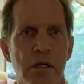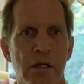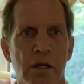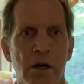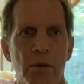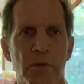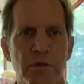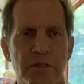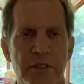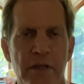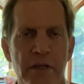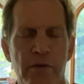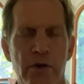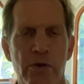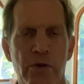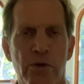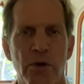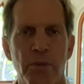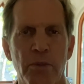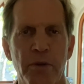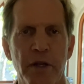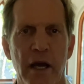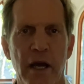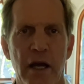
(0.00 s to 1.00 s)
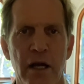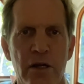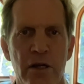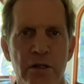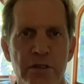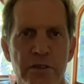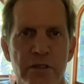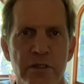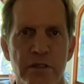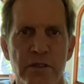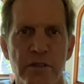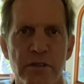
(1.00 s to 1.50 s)
Almost every room in the
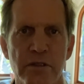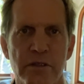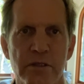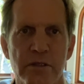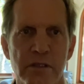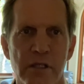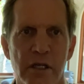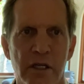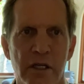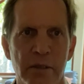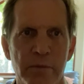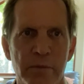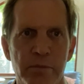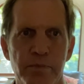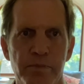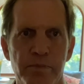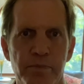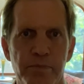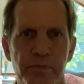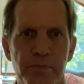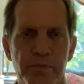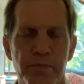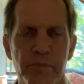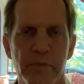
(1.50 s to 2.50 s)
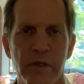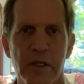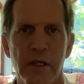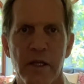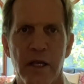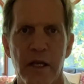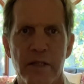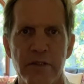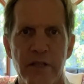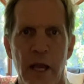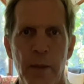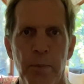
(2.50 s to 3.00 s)
house has
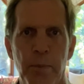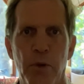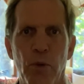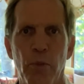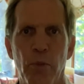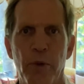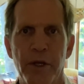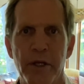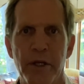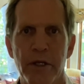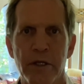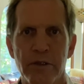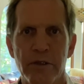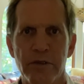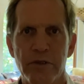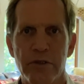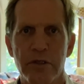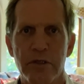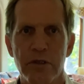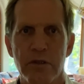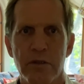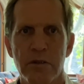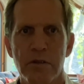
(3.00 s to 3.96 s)
ample windows